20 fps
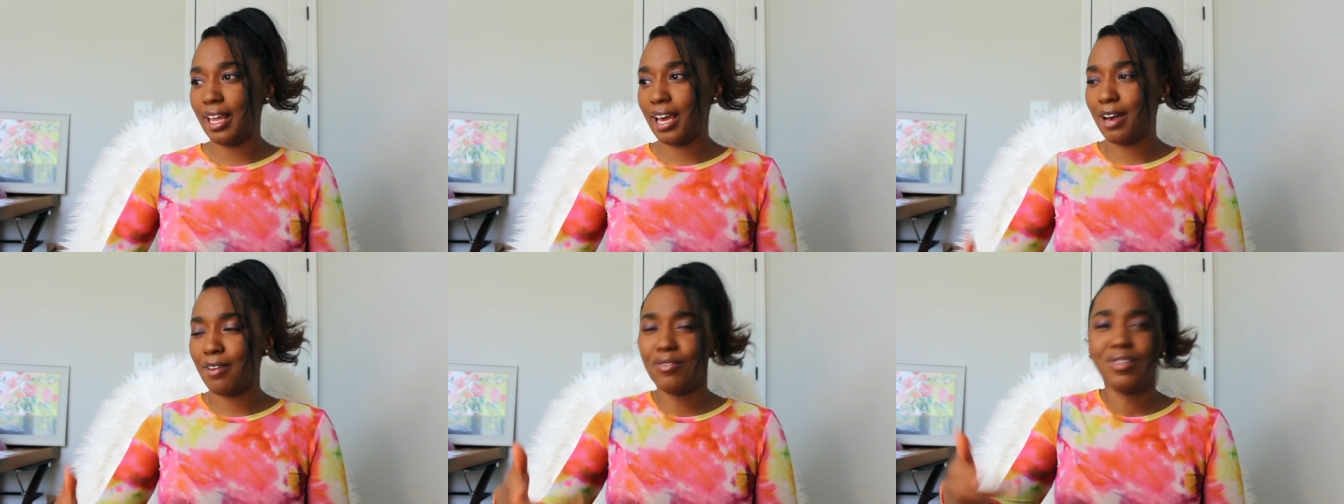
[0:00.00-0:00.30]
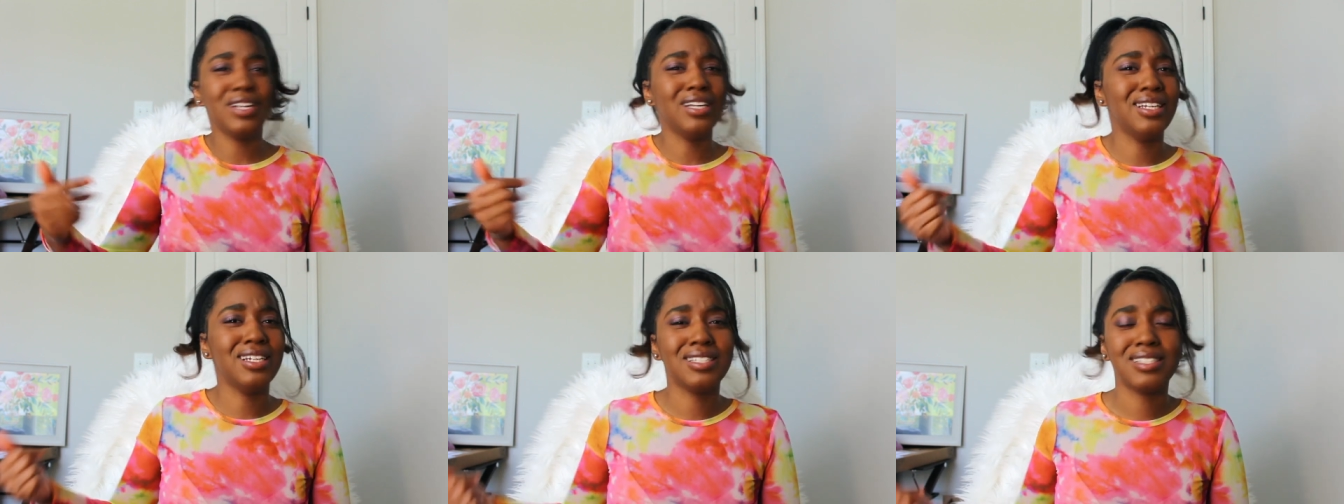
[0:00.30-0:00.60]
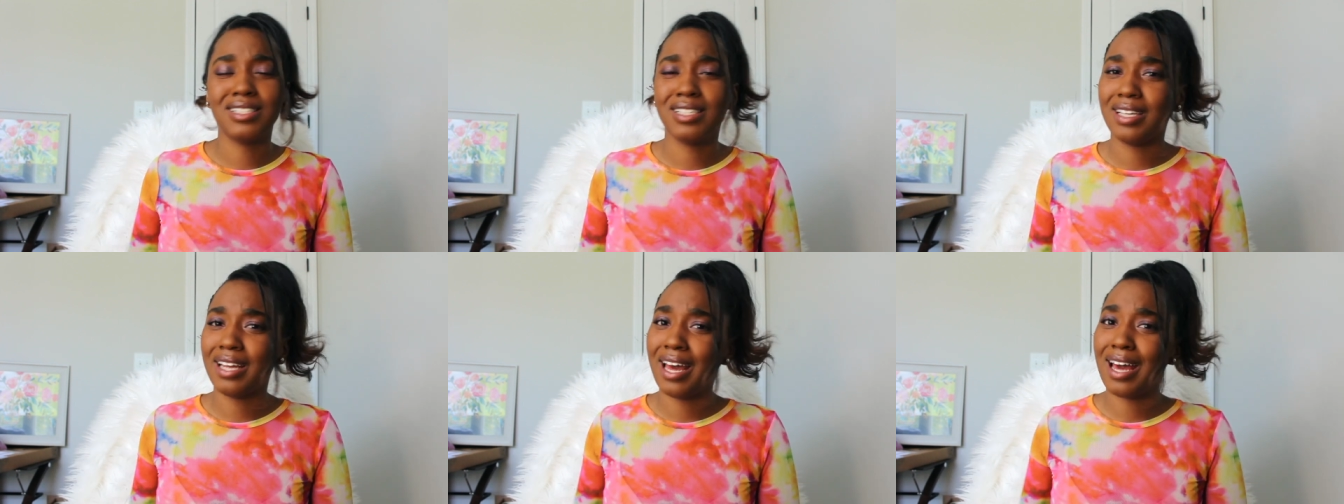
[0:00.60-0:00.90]
Like I'm finna
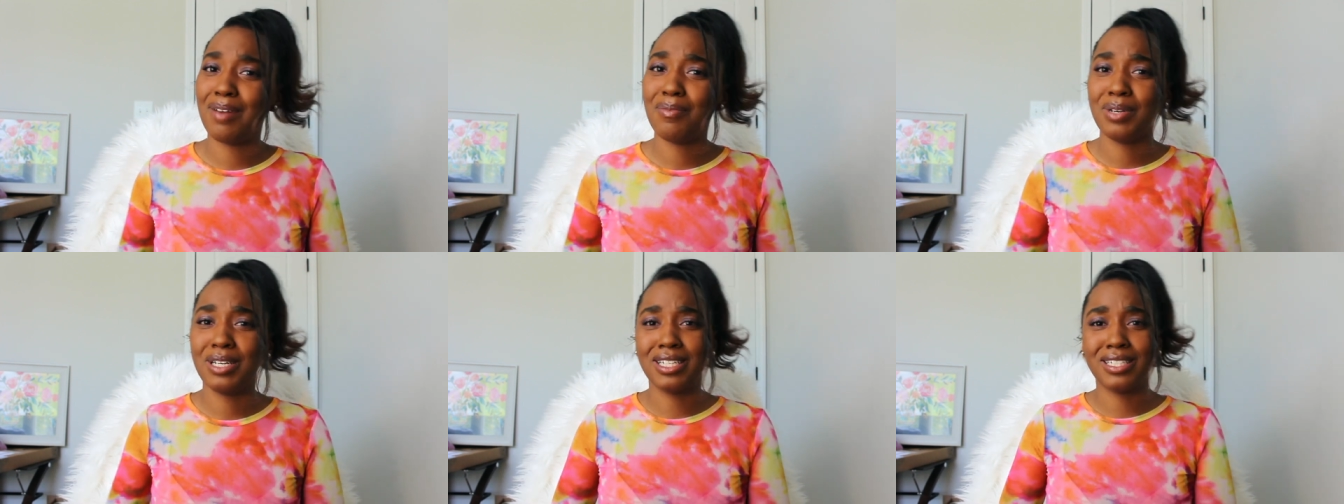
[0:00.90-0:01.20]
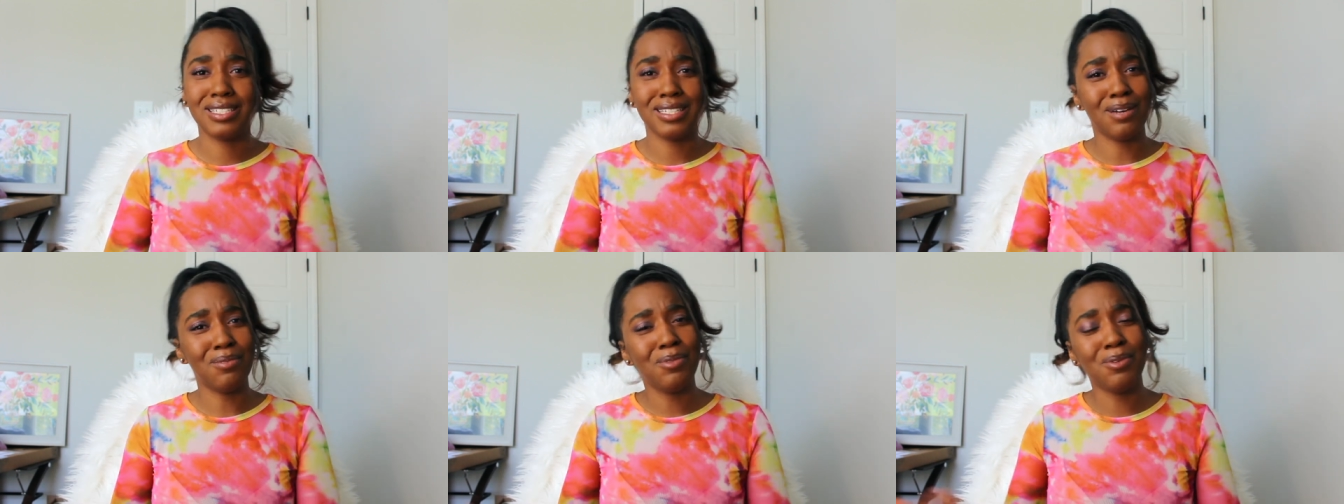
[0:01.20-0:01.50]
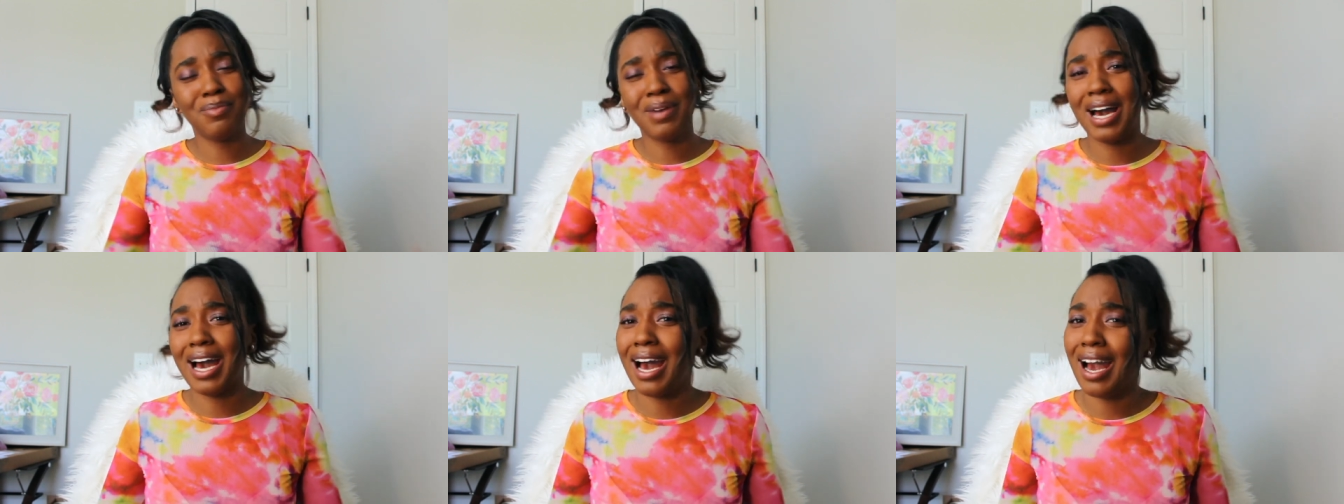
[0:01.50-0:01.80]
listen to that because I'm on my